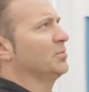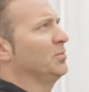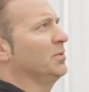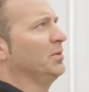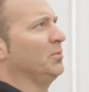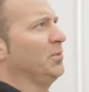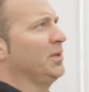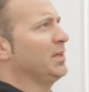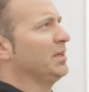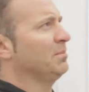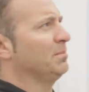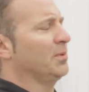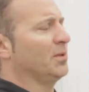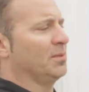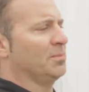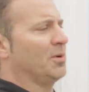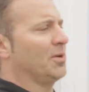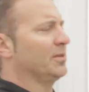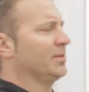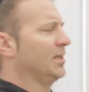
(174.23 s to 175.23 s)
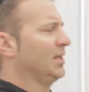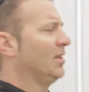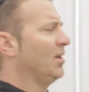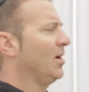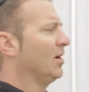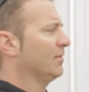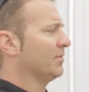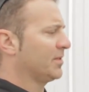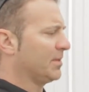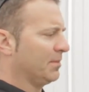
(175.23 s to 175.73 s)
We can build them all day
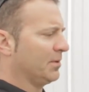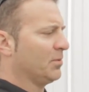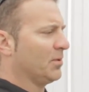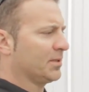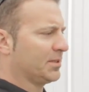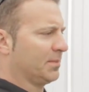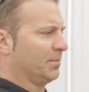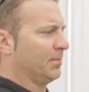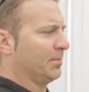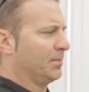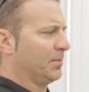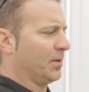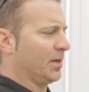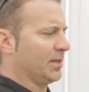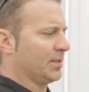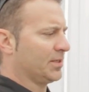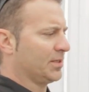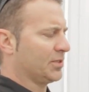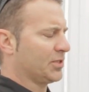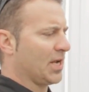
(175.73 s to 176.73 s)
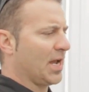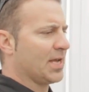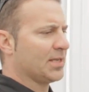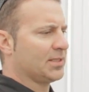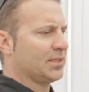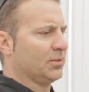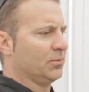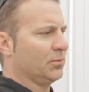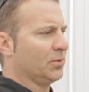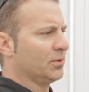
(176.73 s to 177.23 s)
long. If somebody wants to bring us a
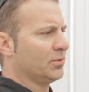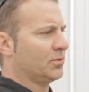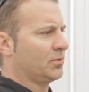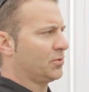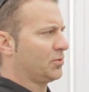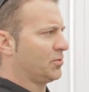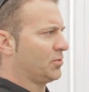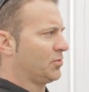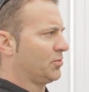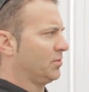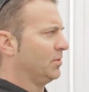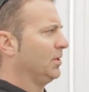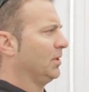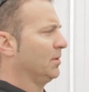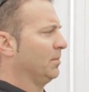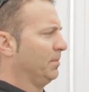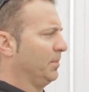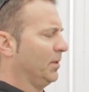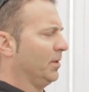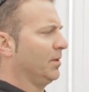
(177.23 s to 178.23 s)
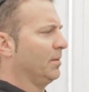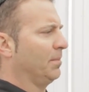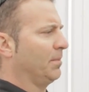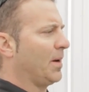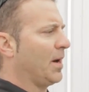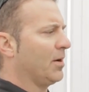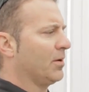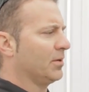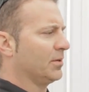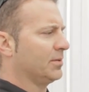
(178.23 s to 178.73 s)
chassis, we'll build a
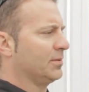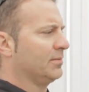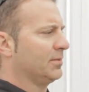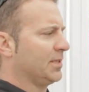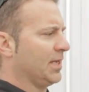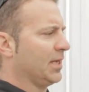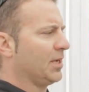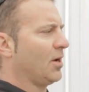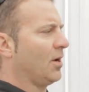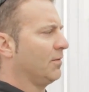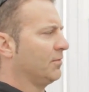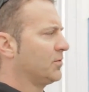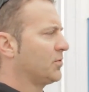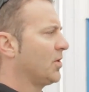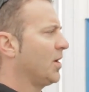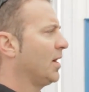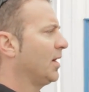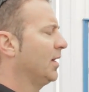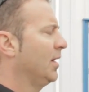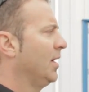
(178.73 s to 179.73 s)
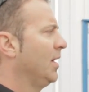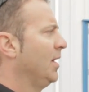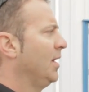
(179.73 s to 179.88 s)
power takeoff truck.